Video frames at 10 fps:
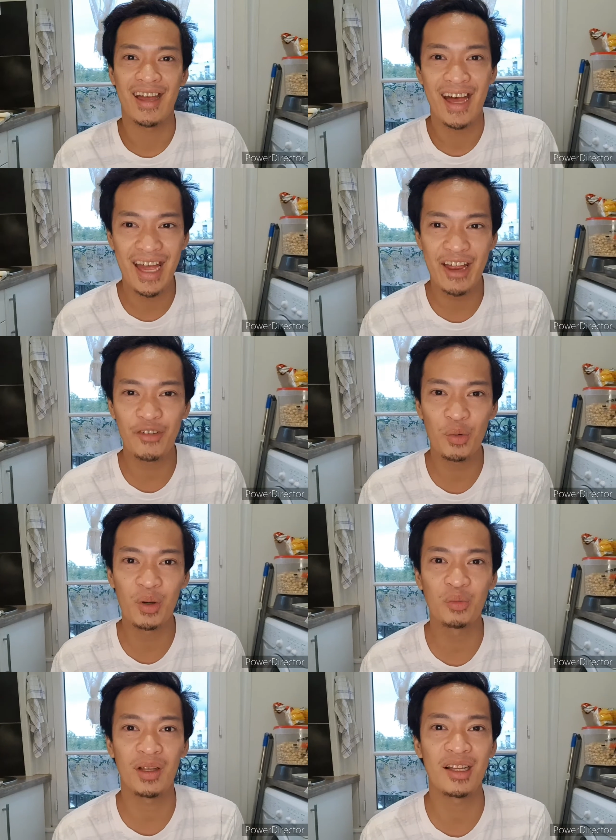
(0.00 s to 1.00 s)
Hi
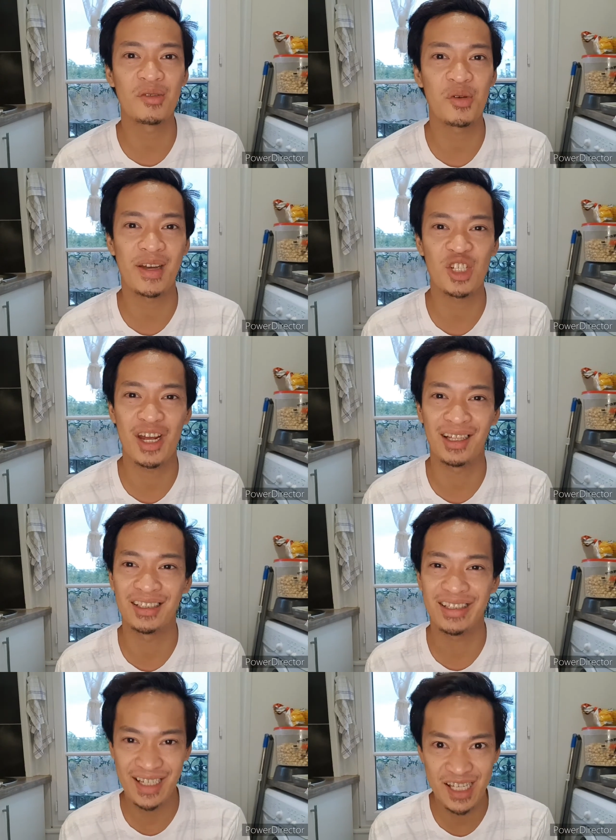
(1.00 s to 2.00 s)
everyone, welcome to my
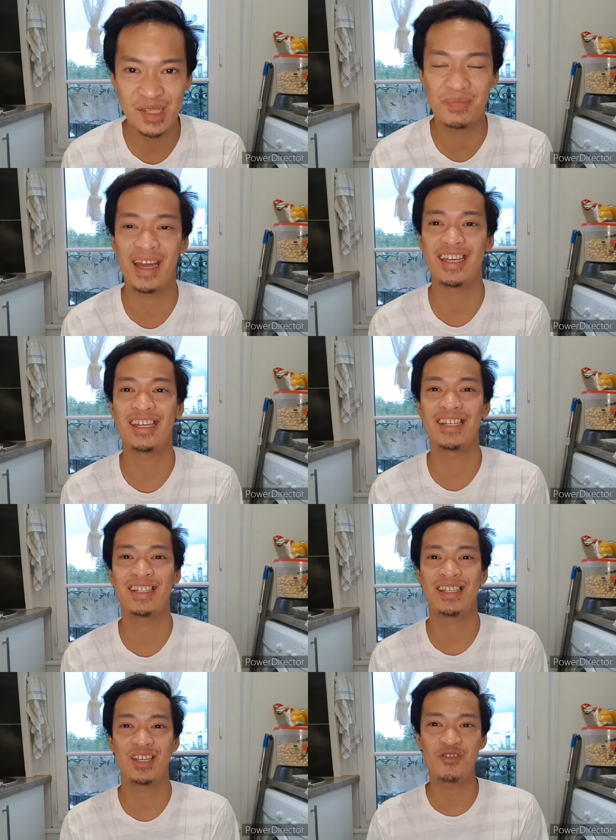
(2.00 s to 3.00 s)
channel. This is
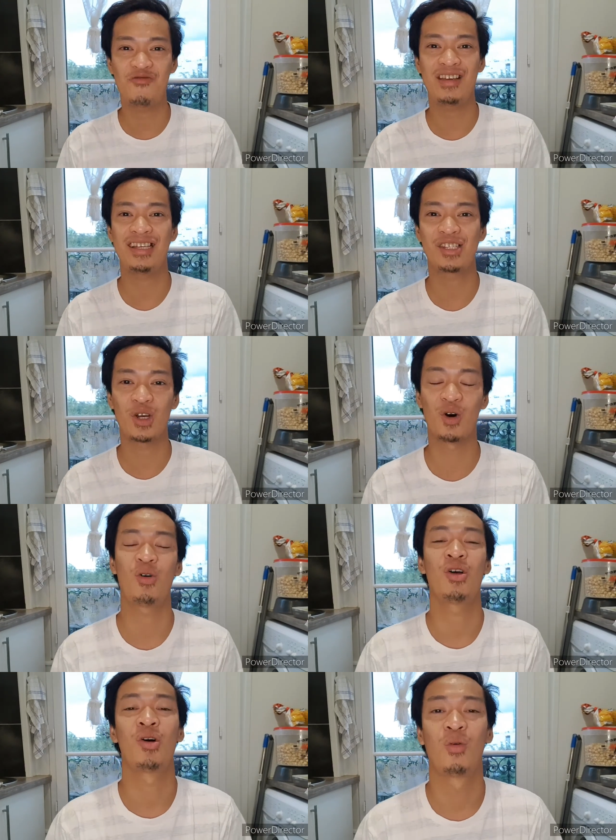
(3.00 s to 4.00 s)
Mikey TV.
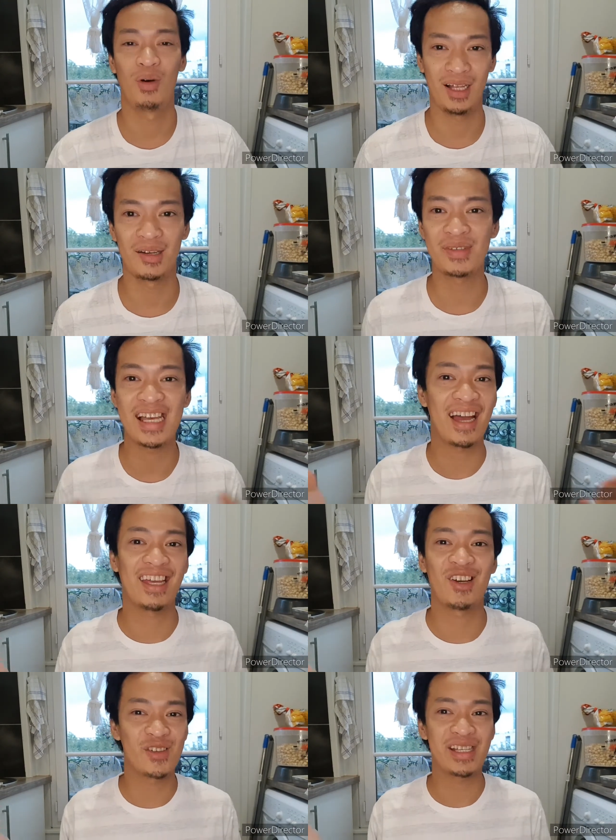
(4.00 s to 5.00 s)
So, welcome sa
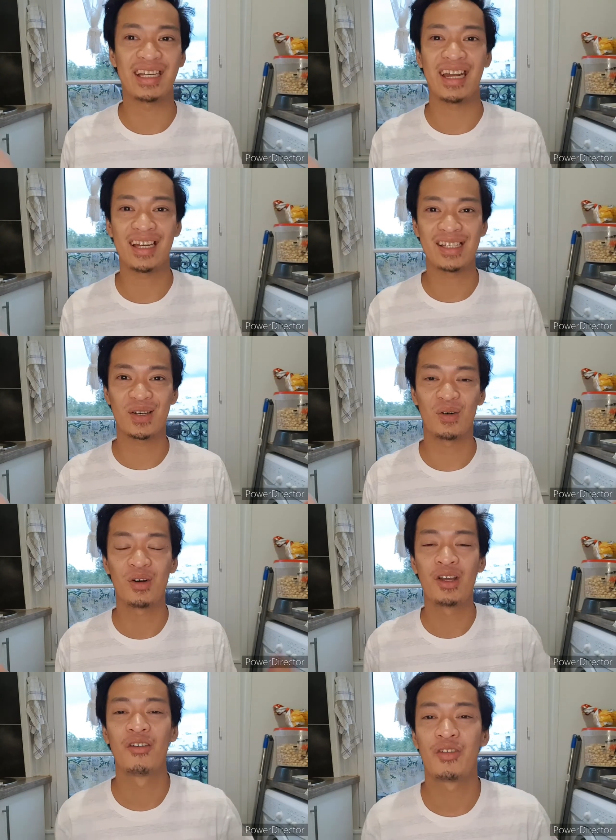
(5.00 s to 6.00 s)
aking kusina.
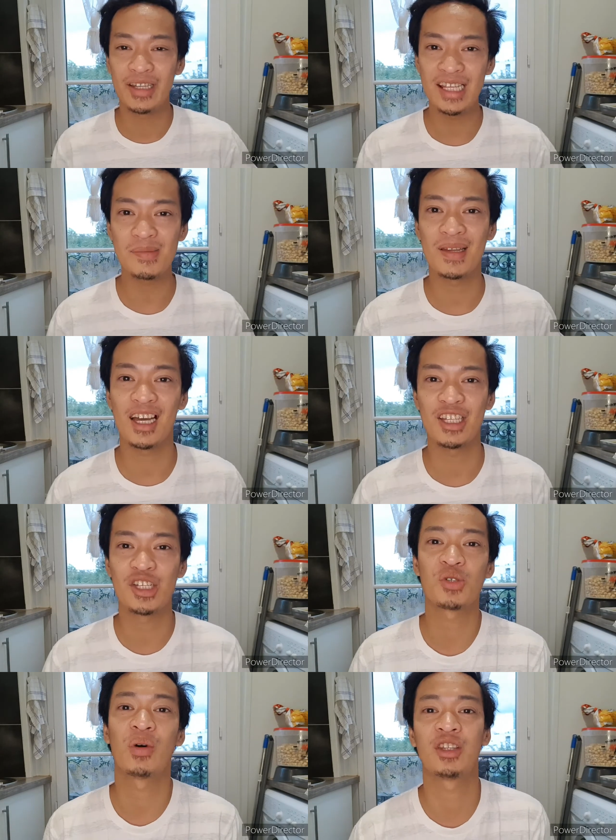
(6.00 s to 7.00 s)
So, for this vlog, I
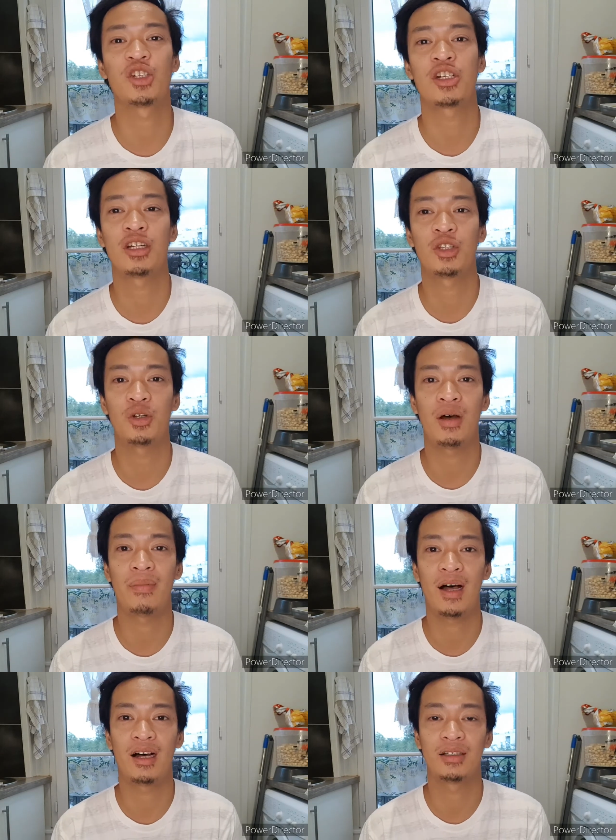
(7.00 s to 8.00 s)
just want to share to you
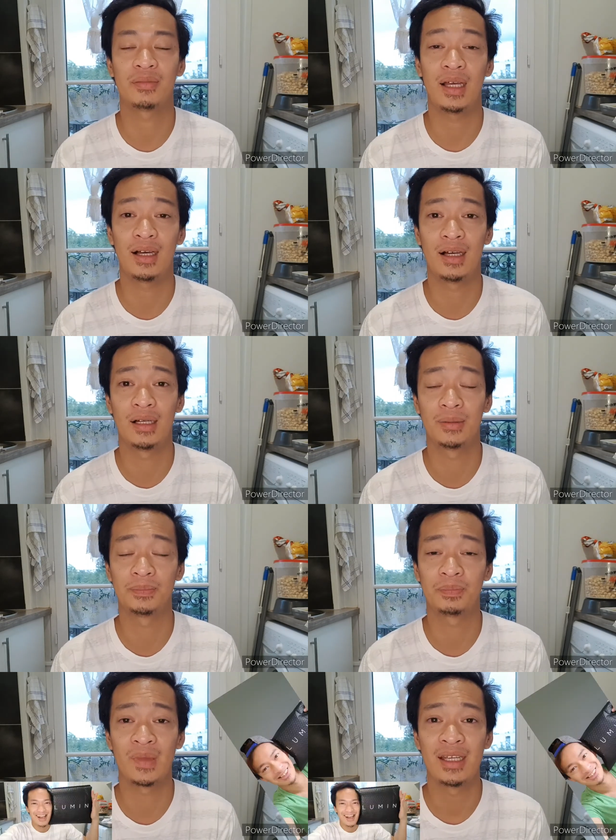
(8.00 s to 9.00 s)
about
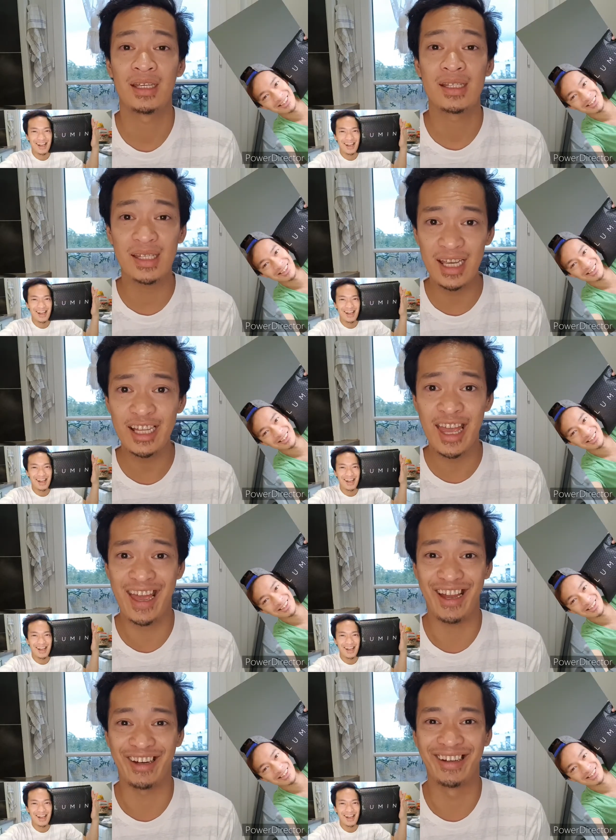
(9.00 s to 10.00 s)

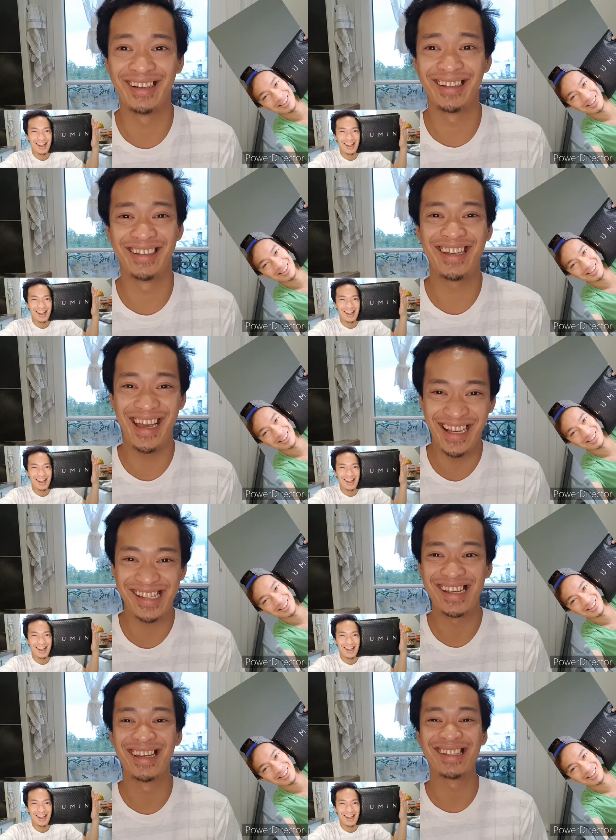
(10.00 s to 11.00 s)
skincare.
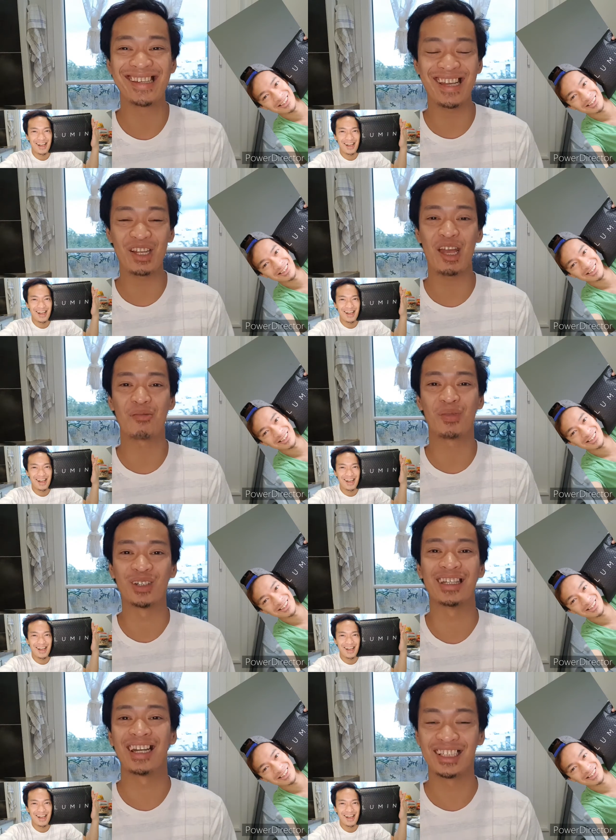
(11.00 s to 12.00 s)
Yes, skincare po.
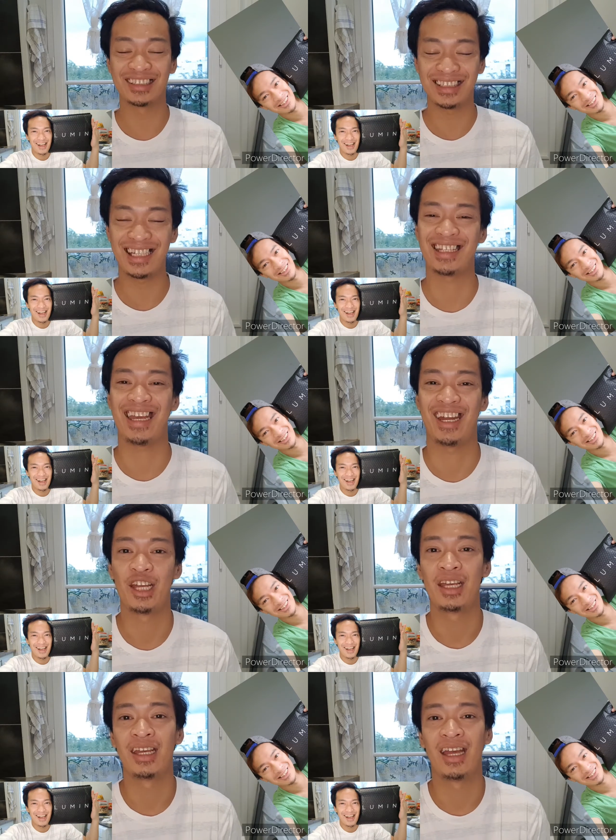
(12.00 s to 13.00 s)
Talagang skincare.